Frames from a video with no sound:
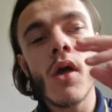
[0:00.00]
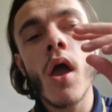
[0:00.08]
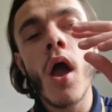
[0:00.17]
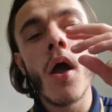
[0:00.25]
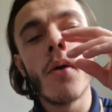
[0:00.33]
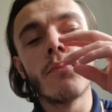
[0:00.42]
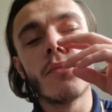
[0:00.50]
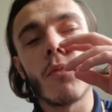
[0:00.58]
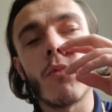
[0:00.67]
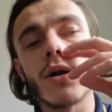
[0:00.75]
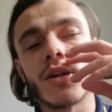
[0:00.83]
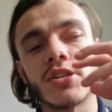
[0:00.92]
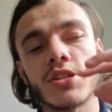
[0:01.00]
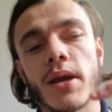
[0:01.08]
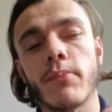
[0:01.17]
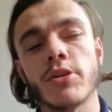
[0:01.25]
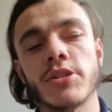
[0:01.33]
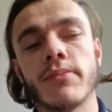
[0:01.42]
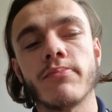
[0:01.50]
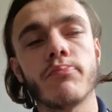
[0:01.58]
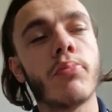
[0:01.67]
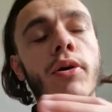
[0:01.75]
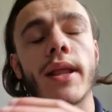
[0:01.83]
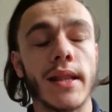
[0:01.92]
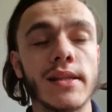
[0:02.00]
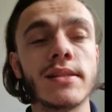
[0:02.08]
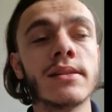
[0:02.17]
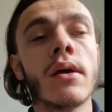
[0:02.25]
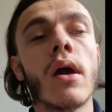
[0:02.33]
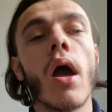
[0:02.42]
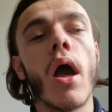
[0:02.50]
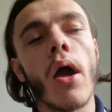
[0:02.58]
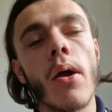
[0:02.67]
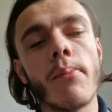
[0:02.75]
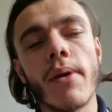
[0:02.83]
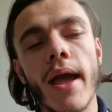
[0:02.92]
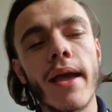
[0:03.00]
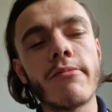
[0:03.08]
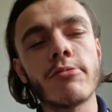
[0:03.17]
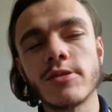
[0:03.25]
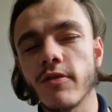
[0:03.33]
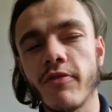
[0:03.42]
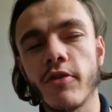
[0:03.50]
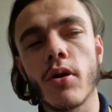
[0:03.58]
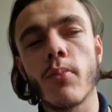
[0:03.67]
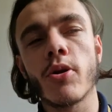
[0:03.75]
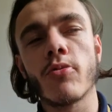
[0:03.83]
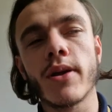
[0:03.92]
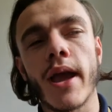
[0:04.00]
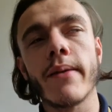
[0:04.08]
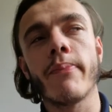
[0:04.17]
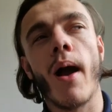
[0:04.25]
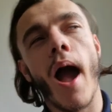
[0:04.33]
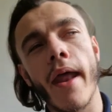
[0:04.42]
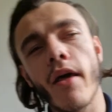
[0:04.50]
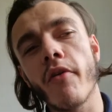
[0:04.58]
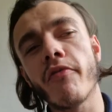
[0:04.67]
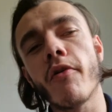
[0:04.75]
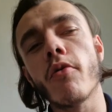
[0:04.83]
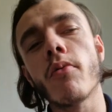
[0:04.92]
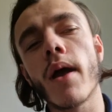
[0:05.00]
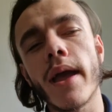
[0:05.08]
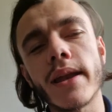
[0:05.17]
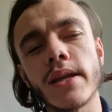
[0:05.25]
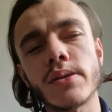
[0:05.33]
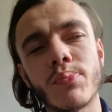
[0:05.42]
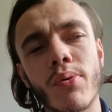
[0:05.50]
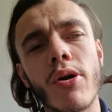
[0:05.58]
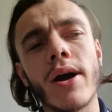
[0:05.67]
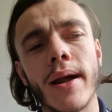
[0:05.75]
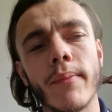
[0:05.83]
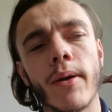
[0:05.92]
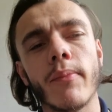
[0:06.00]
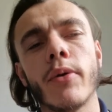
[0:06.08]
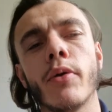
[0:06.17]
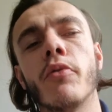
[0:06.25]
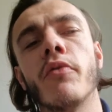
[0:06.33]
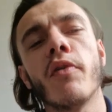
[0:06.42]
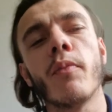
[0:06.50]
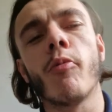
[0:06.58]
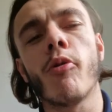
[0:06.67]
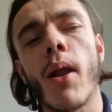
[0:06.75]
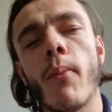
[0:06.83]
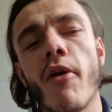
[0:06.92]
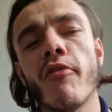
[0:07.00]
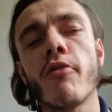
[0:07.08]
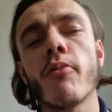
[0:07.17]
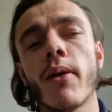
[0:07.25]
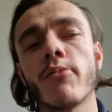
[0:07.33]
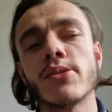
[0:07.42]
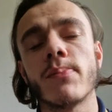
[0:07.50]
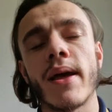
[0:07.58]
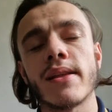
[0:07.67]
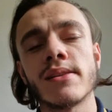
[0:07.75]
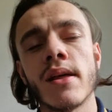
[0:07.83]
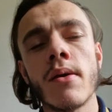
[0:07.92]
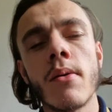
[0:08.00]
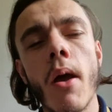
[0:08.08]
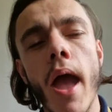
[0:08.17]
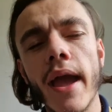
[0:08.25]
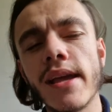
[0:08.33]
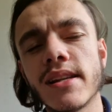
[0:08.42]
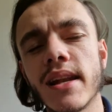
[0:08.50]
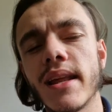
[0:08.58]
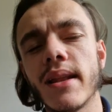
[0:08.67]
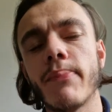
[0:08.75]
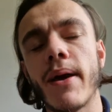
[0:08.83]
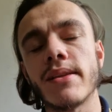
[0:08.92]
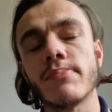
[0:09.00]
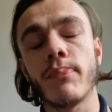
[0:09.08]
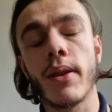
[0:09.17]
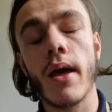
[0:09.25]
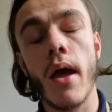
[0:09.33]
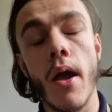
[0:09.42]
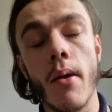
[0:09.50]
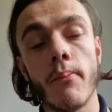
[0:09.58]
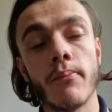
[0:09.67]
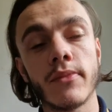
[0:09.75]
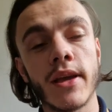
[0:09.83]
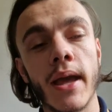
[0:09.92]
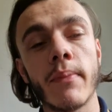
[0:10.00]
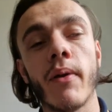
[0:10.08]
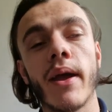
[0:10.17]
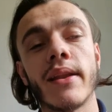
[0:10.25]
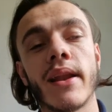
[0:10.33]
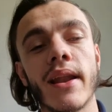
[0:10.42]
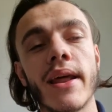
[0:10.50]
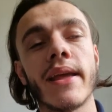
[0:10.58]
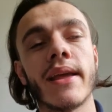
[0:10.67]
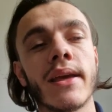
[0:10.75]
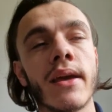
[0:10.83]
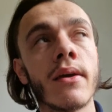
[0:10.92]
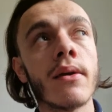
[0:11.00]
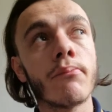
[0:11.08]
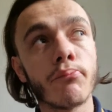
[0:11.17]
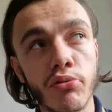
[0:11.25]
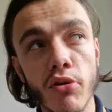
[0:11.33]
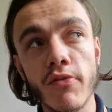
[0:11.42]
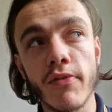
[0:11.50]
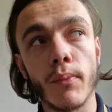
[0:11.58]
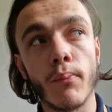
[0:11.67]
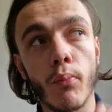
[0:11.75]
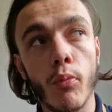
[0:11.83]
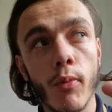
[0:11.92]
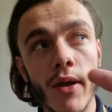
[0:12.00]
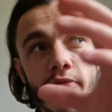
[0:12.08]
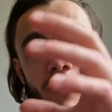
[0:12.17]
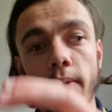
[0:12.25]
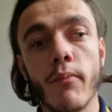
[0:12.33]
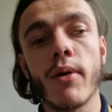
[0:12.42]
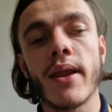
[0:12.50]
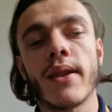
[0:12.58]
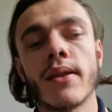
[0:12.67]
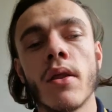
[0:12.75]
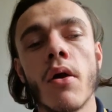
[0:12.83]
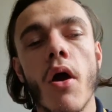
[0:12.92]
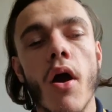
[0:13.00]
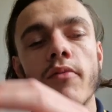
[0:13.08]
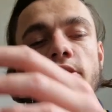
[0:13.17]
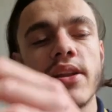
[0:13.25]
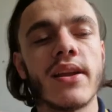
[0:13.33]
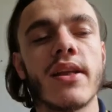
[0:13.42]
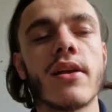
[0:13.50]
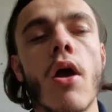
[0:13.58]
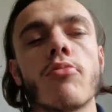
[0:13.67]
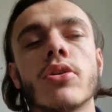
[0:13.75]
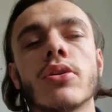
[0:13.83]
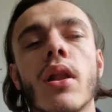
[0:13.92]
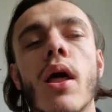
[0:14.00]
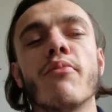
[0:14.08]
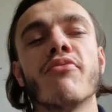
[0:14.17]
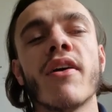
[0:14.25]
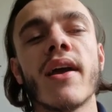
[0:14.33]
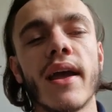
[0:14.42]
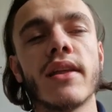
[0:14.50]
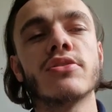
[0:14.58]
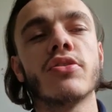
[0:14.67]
us championship points. He was a phenomenal keeper, and I thought in his prime at Millwall Football Club, I thought he was easily the best keeper in the league, proven with him winning obviously the Golden Glove in